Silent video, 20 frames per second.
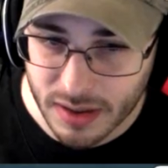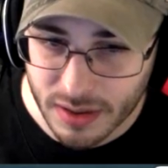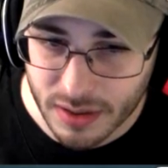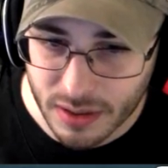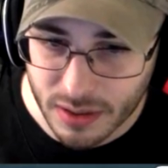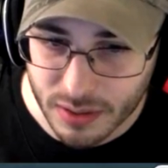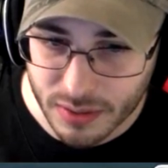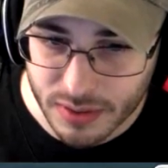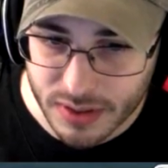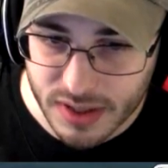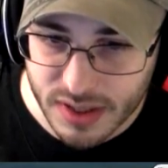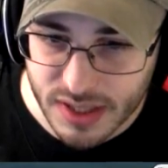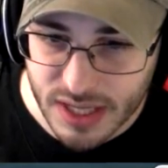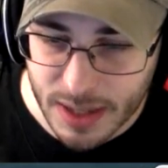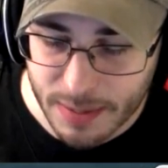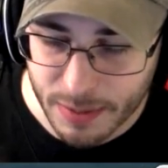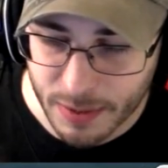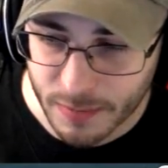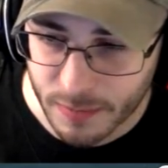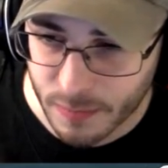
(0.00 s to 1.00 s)
their own
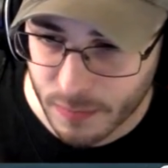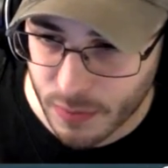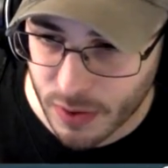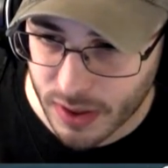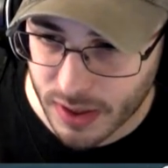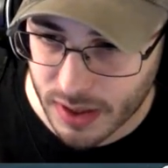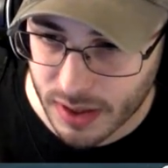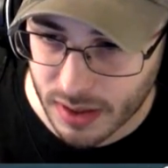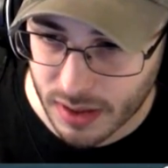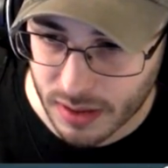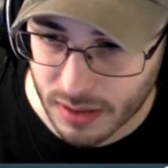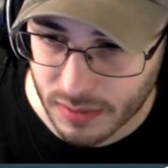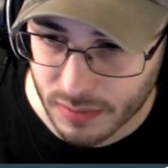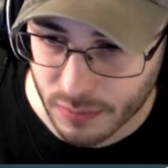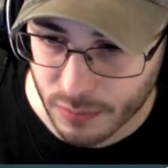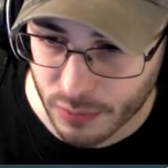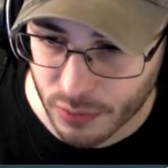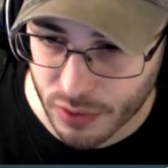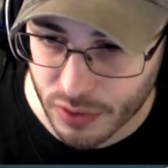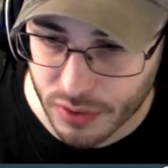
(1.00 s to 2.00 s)
separate freaking
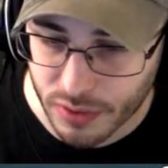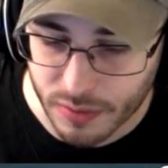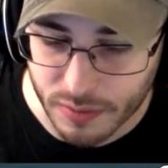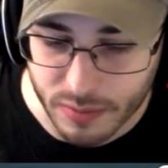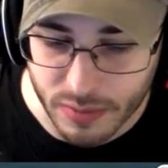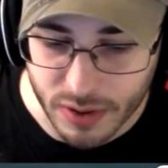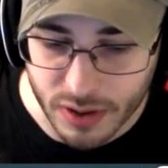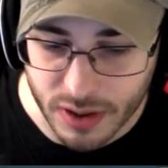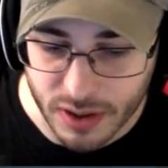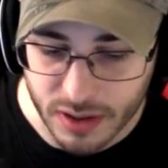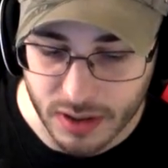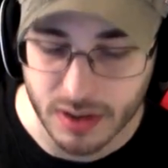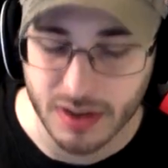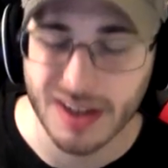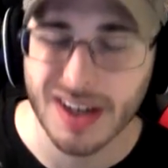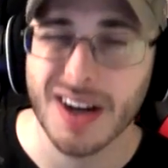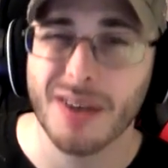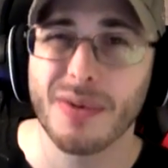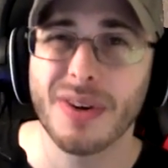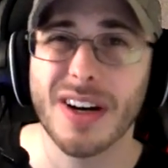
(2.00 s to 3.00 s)
room, but... Oh,
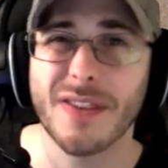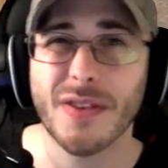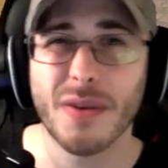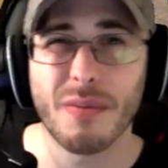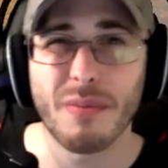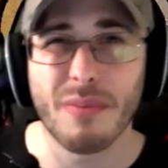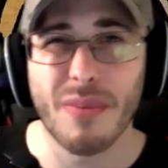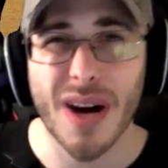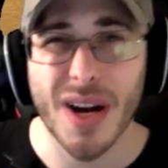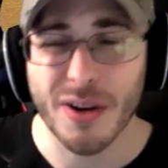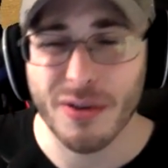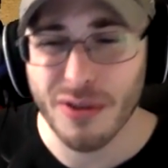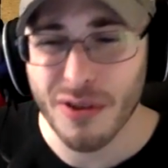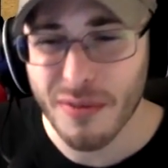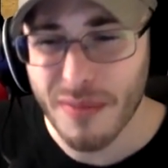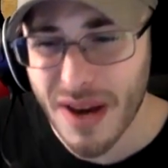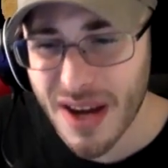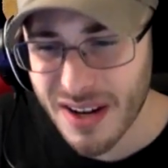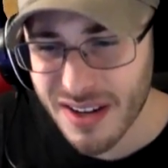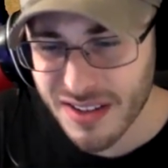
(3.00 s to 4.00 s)
God, we're going to have to
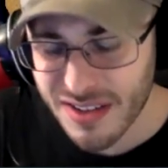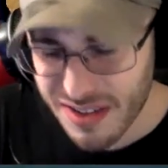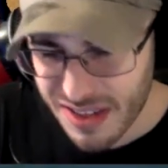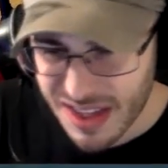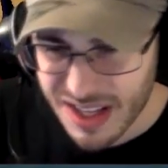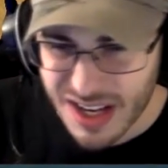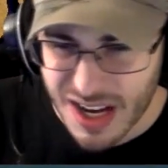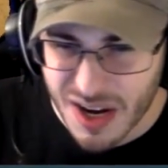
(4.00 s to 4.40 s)
micromanage. You think